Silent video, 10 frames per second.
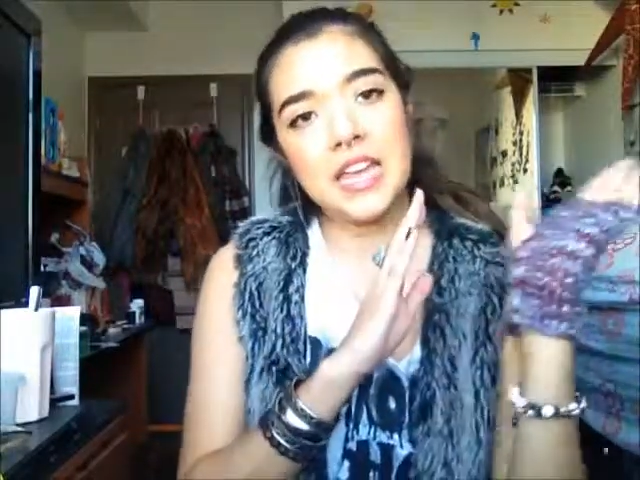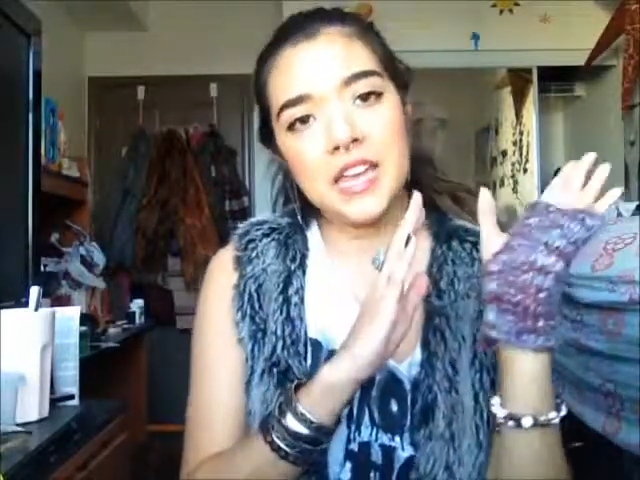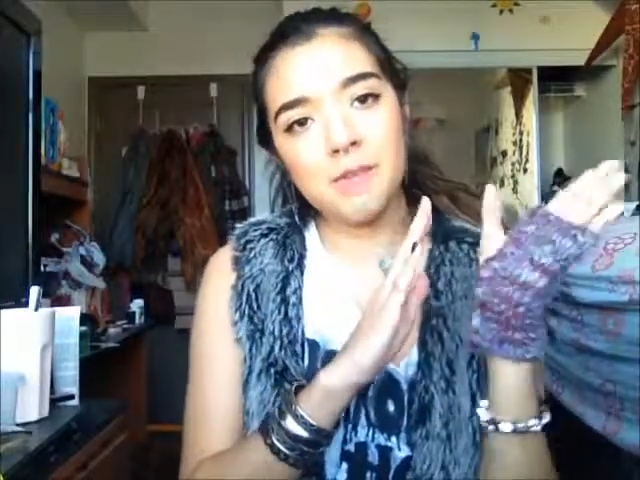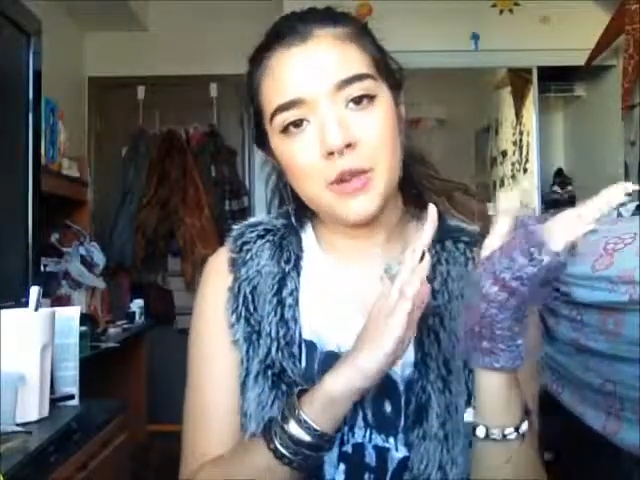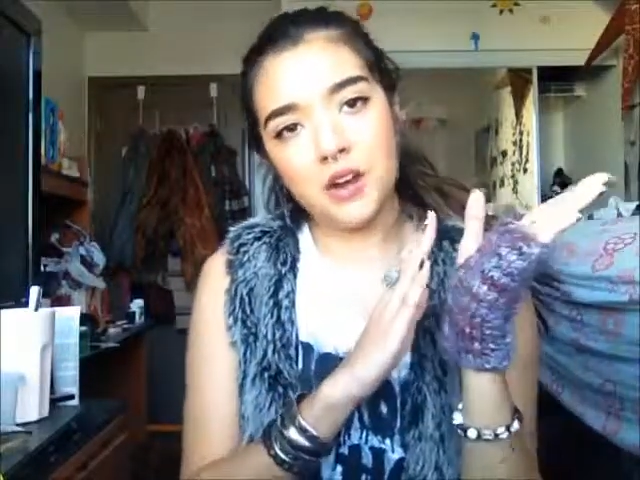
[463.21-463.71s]

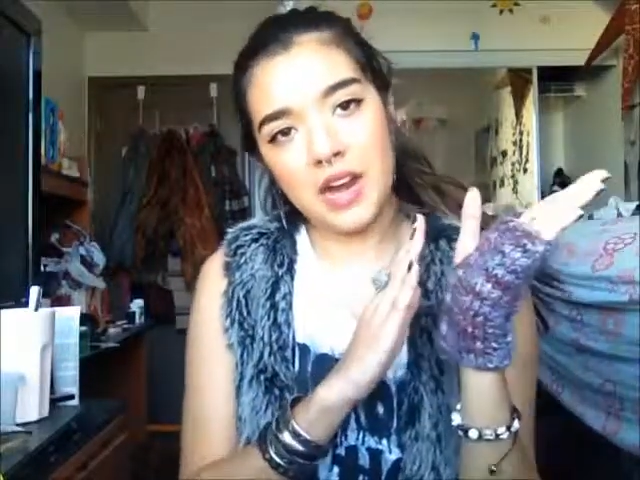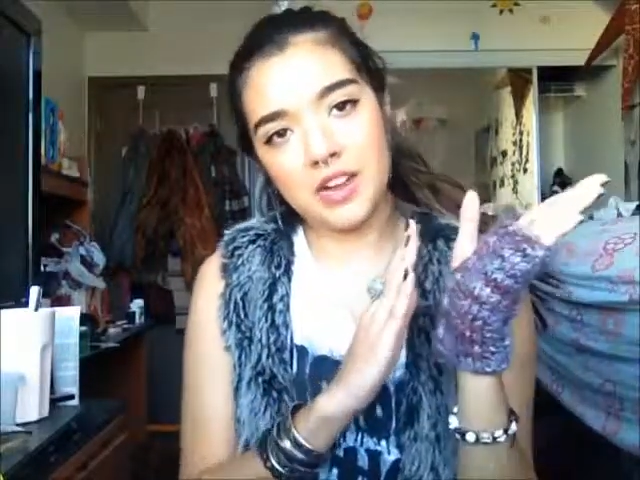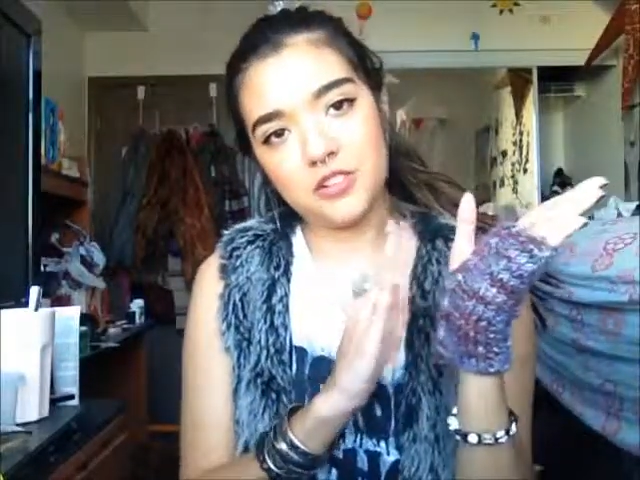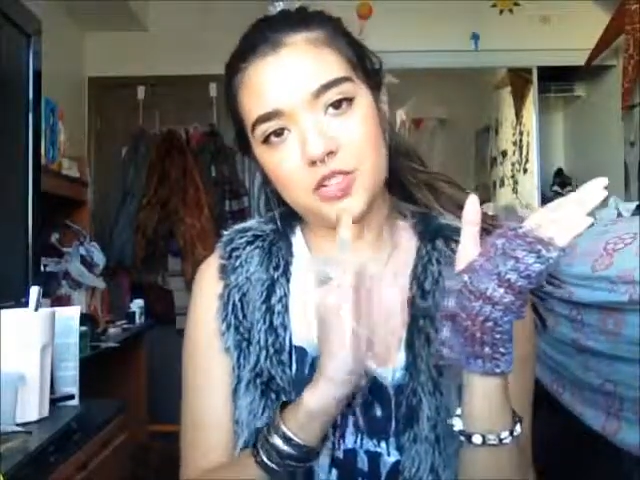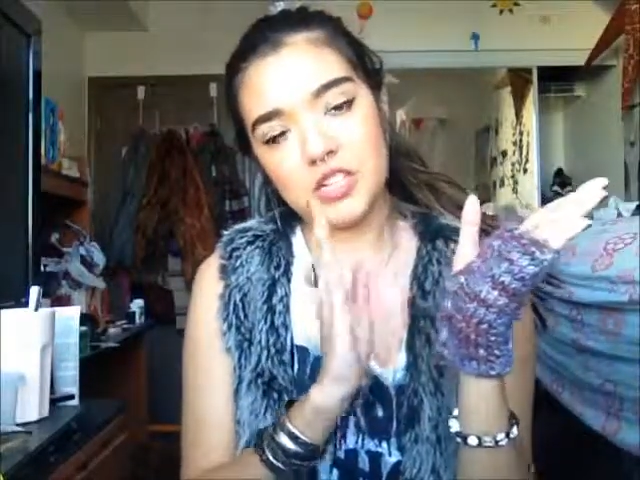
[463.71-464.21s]
keeping your
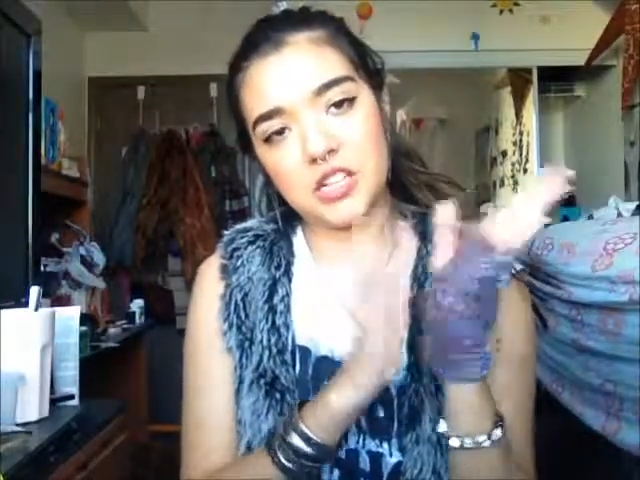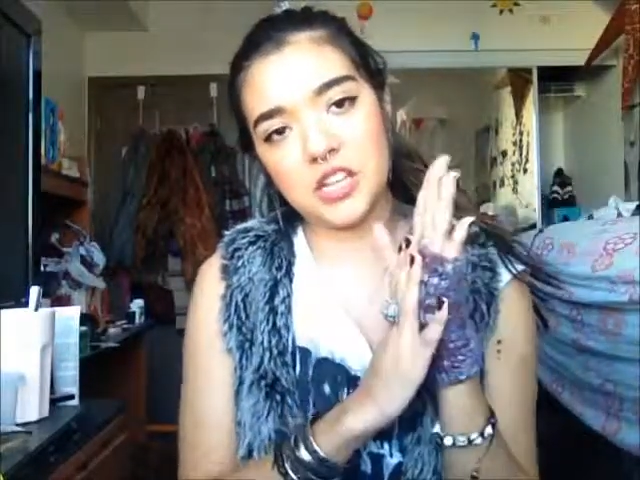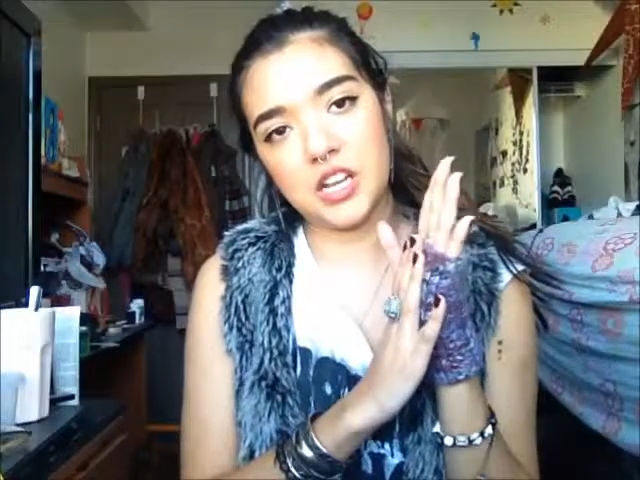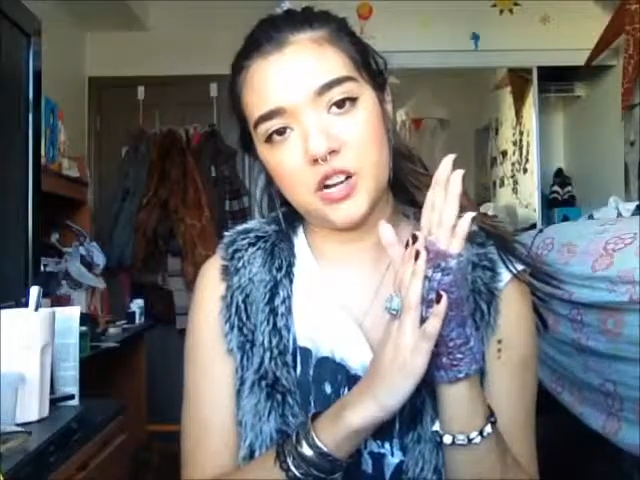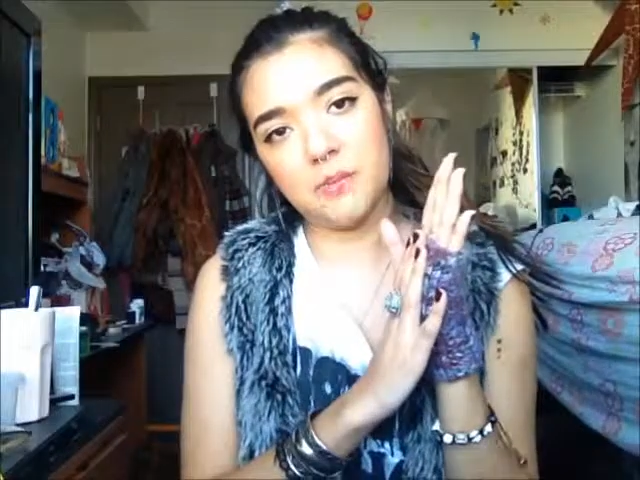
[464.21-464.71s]
hands just a
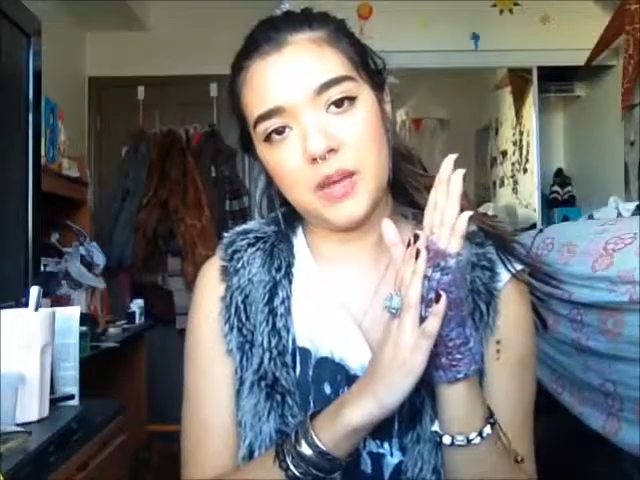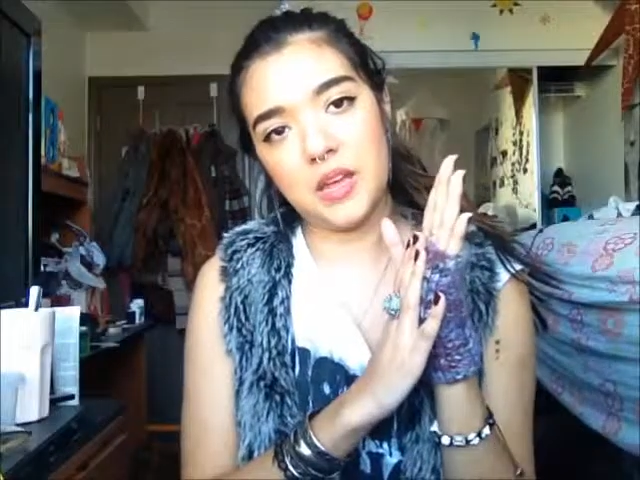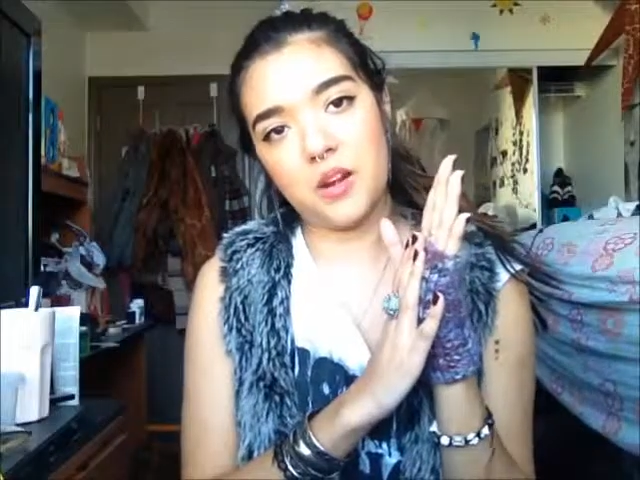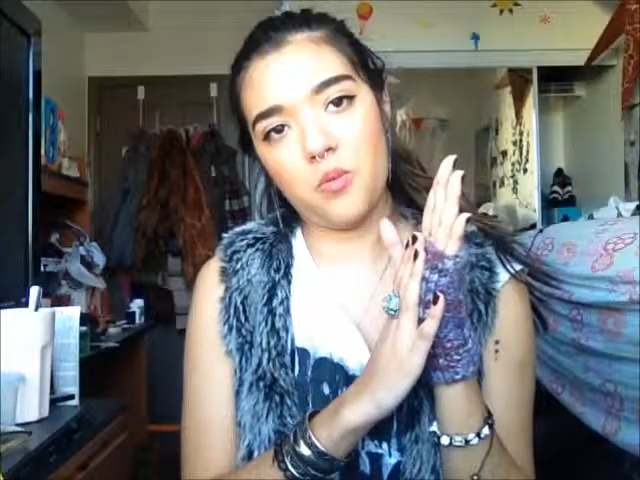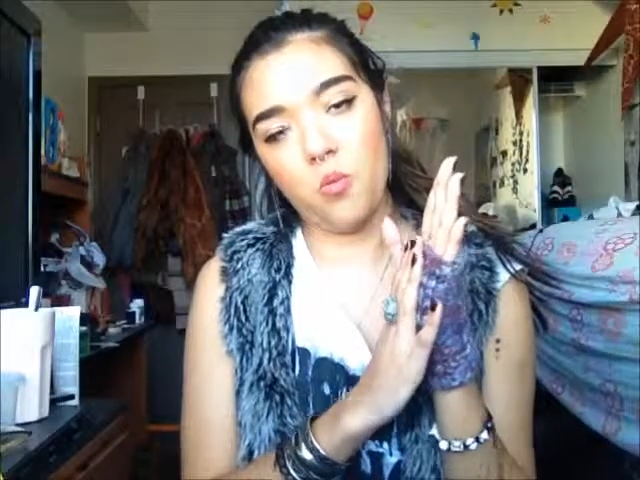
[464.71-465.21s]
little
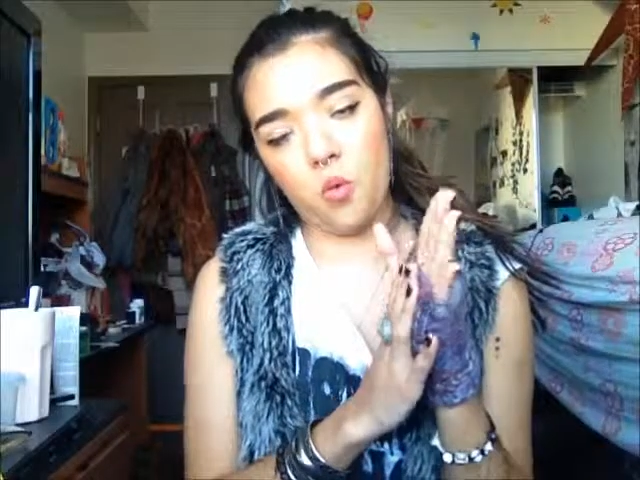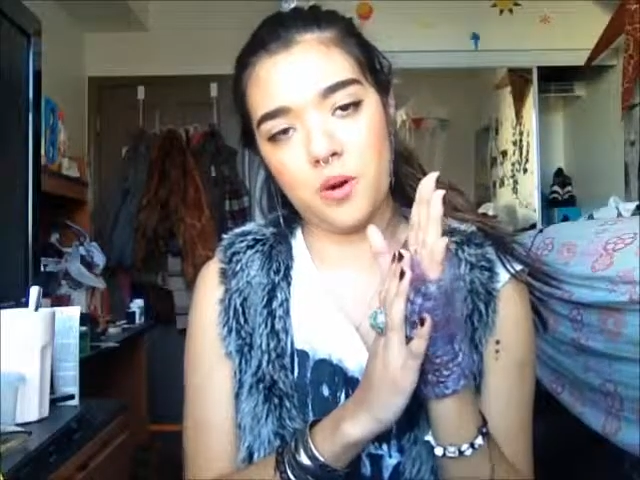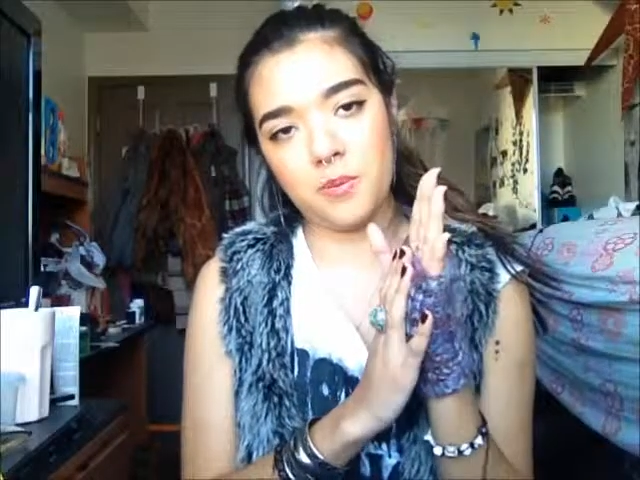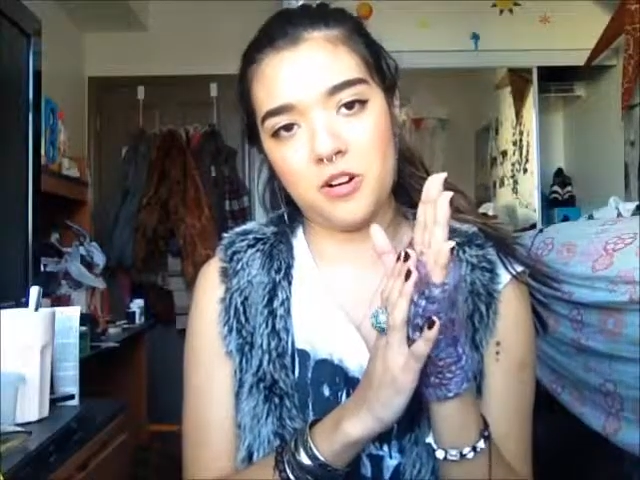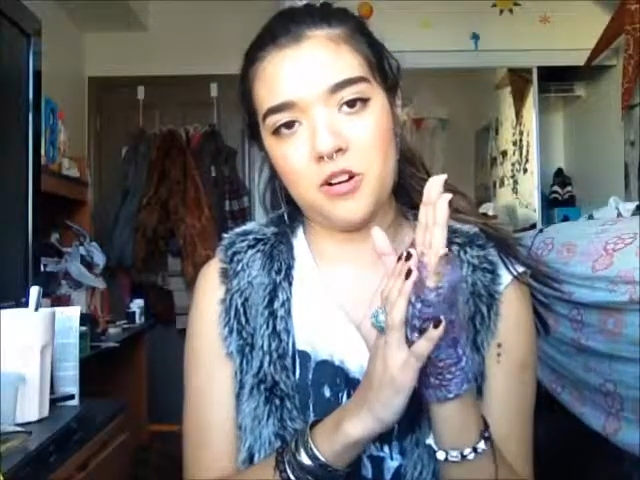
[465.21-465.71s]
bit
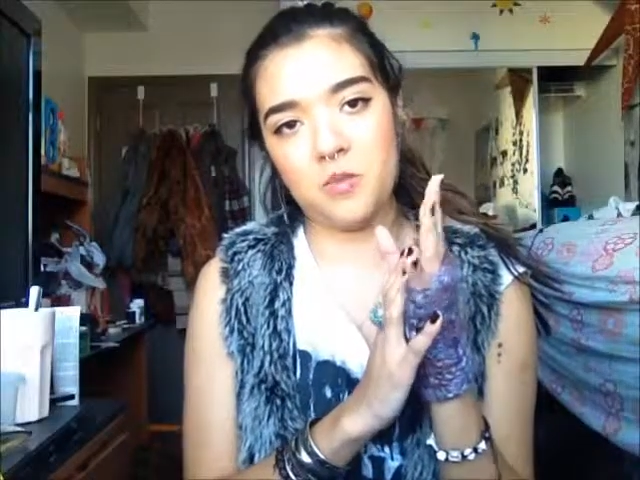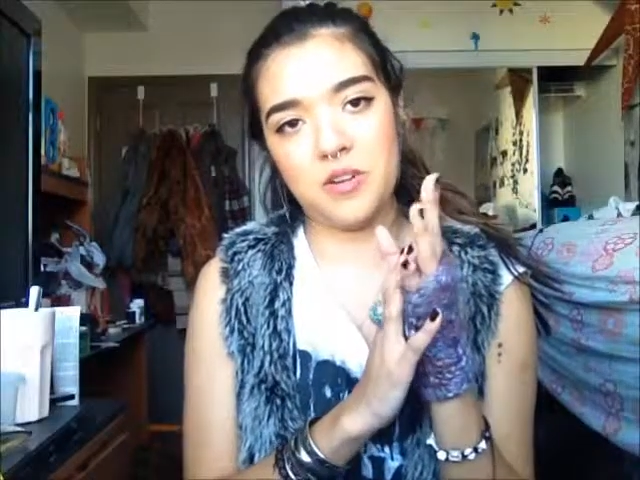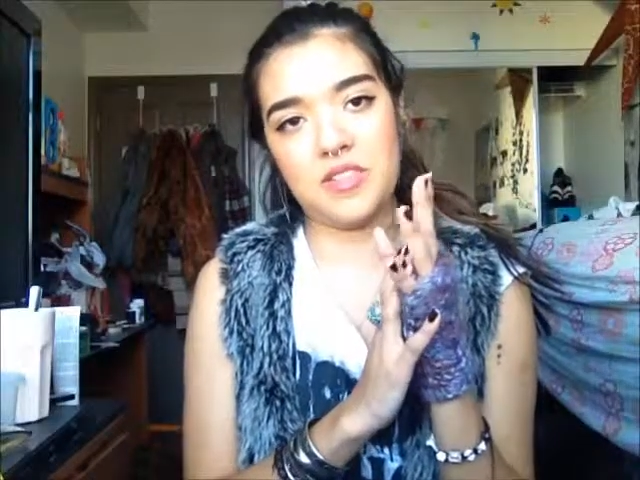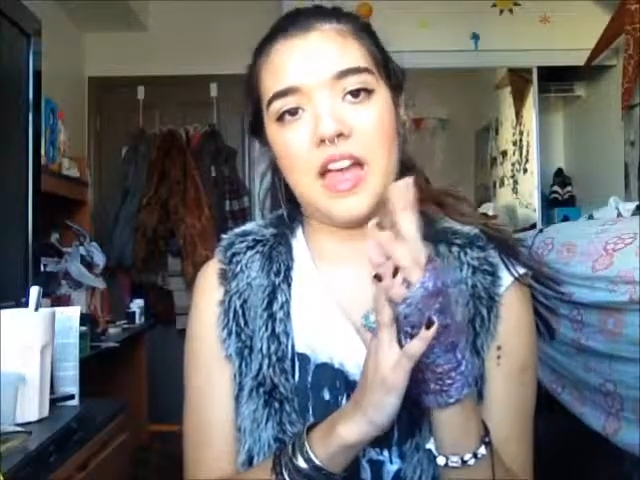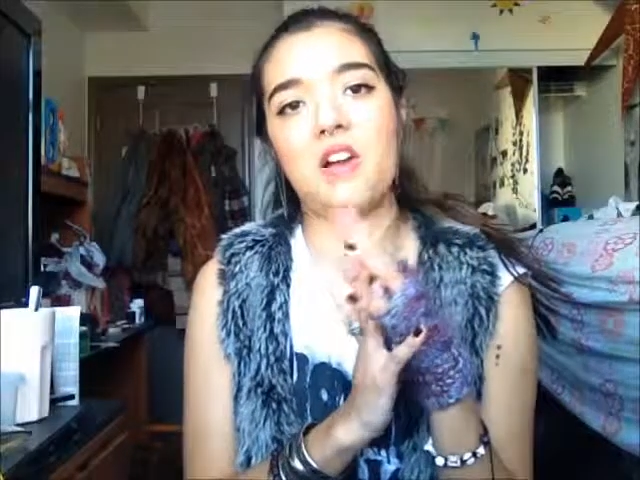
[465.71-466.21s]
warmer
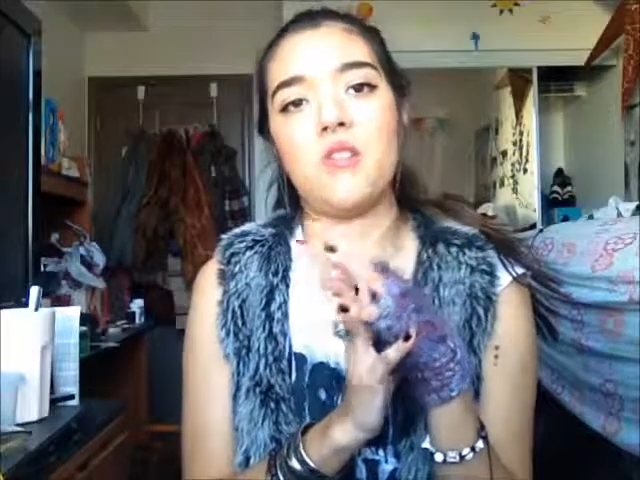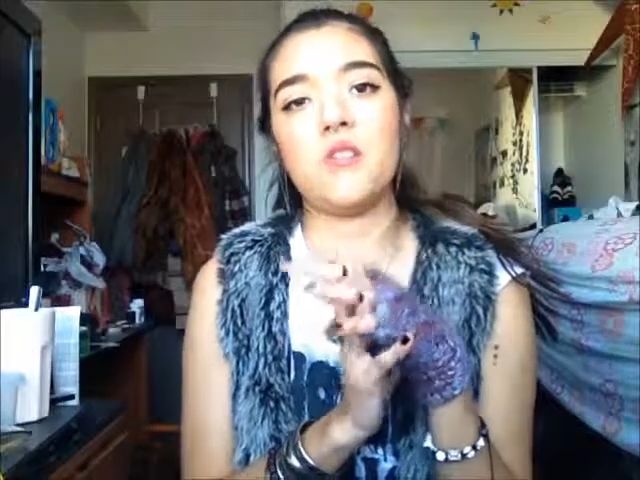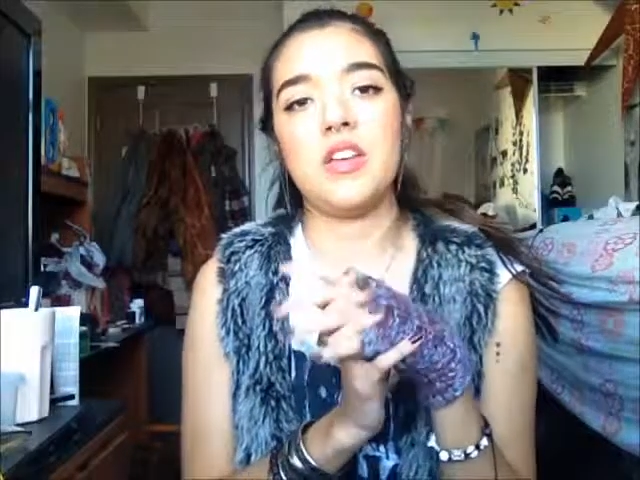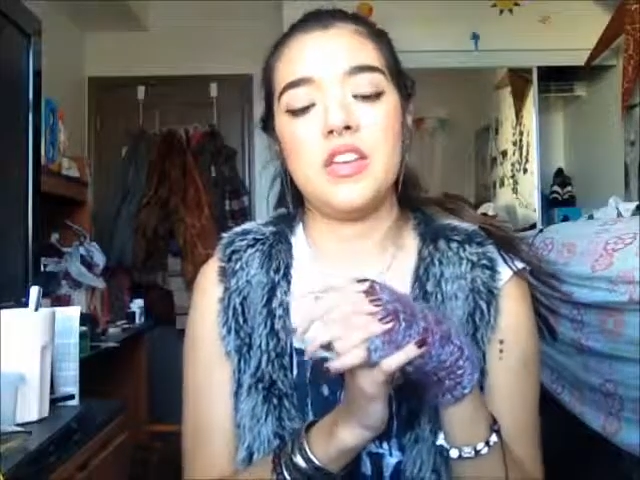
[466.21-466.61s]
without